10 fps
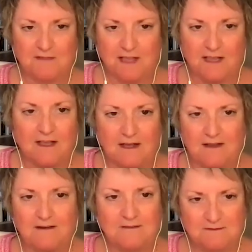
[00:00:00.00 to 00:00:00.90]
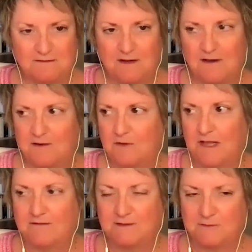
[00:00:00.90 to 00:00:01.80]
Thank God, we
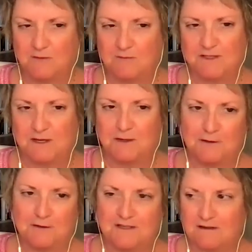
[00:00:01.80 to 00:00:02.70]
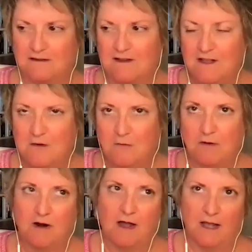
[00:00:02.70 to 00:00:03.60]
have storm shutters, and
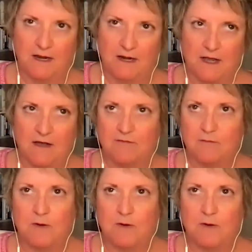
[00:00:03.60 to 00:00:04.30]
we were high enough,